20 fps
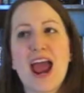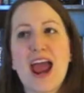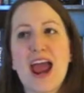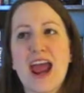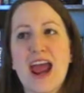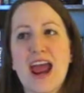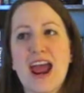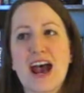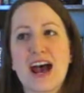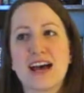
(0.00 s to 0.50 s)

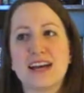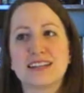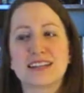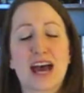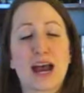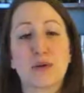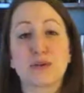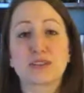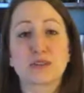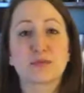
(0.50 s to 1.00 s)
And
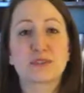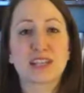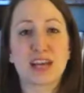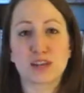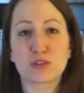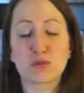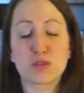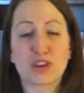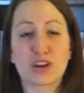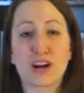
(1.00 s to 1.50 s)
I was
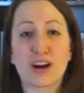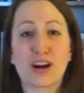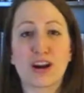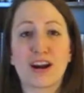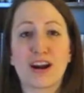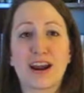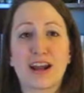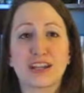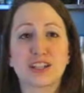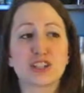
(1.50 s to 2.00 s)
obsessed with
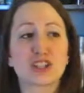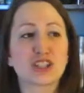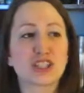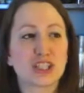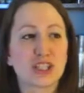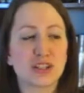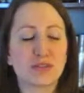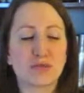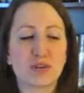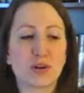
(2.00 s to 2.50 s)
her, and
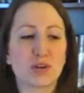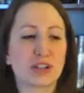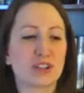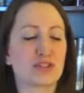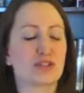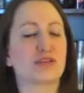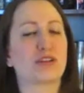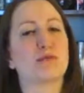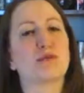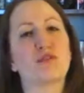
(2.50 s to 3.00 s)
she wrote in
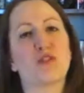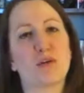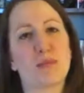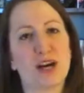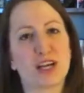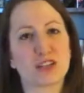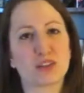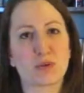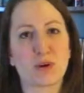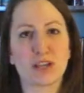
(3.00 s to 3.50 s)
script
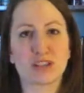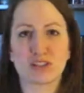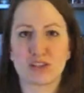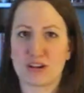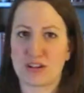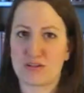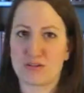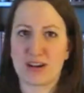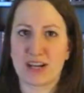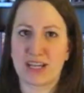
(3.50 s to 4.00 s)
format, so I
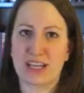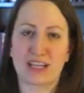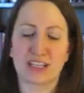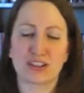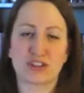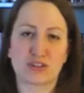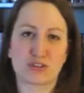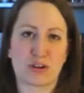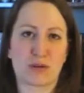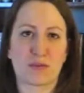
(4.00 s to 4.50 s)
started writing in
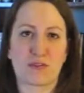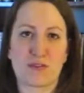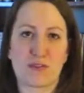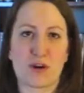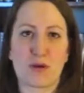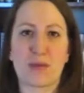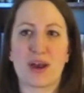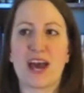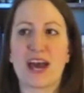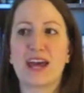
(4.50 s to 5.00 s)
script
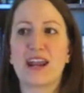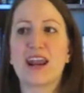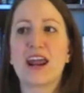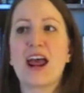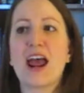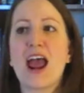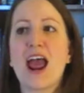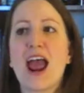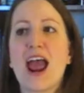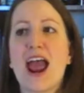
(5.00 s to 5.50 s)
format.
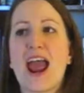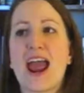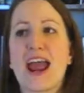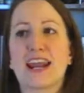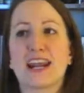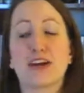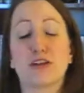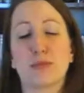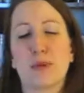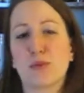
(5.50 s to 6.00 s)

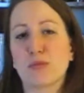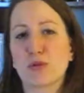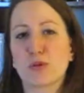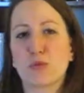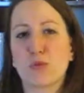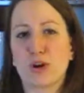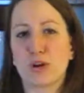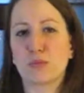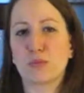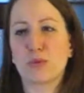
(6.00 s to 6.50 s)
And I remember
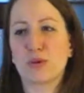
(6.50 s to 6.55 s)
one